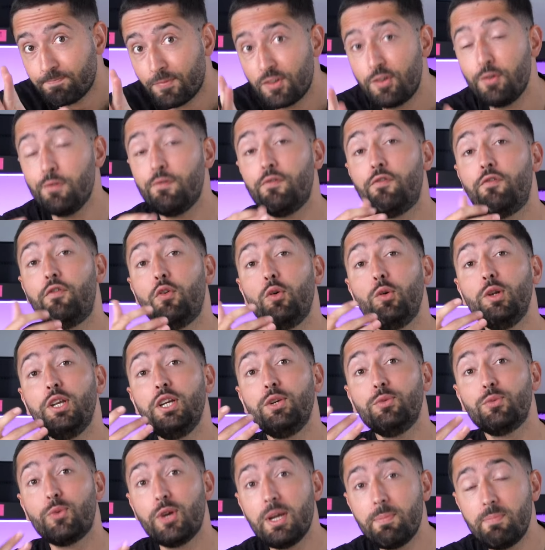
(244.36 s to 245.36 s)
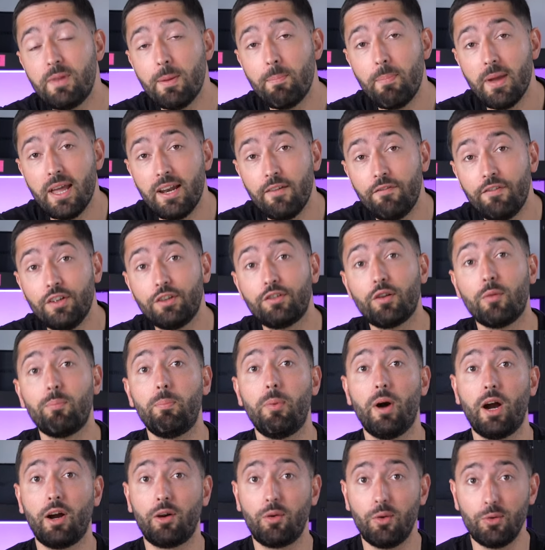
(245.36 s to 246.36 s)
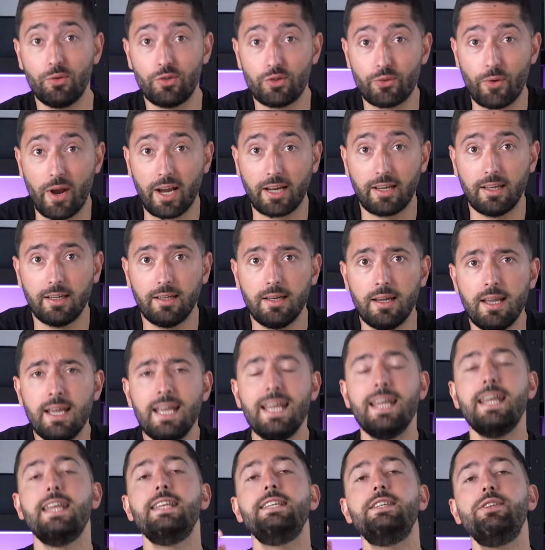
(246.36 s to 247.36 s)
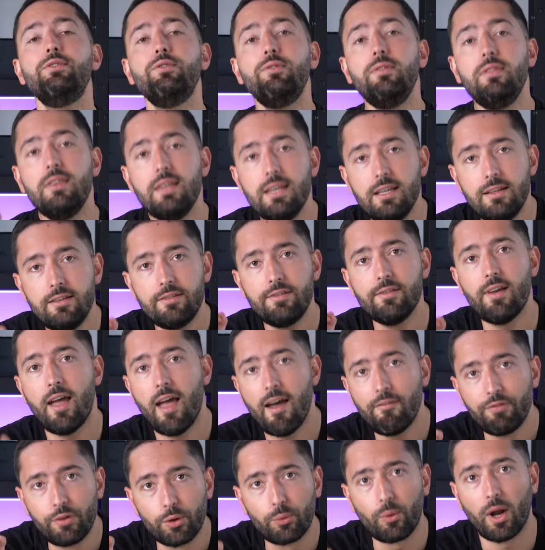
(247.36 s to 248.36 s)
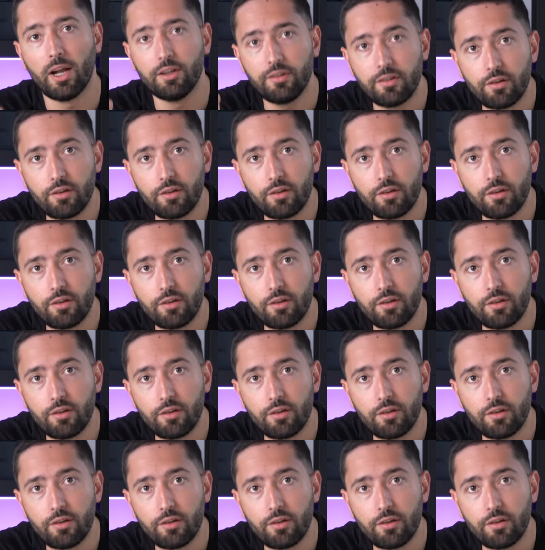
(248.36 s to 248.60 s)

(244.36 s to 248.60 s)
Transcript: to fully reap the benefits of barcode tracking, you need to have the right